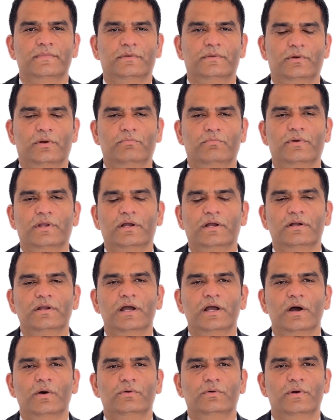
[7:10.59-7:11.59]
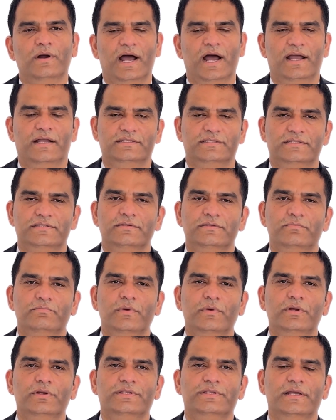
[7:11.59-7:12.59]
You've learned how to access
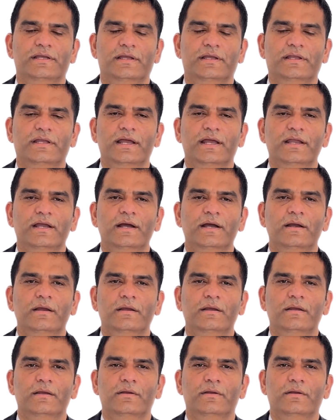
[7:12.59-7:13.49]
work center data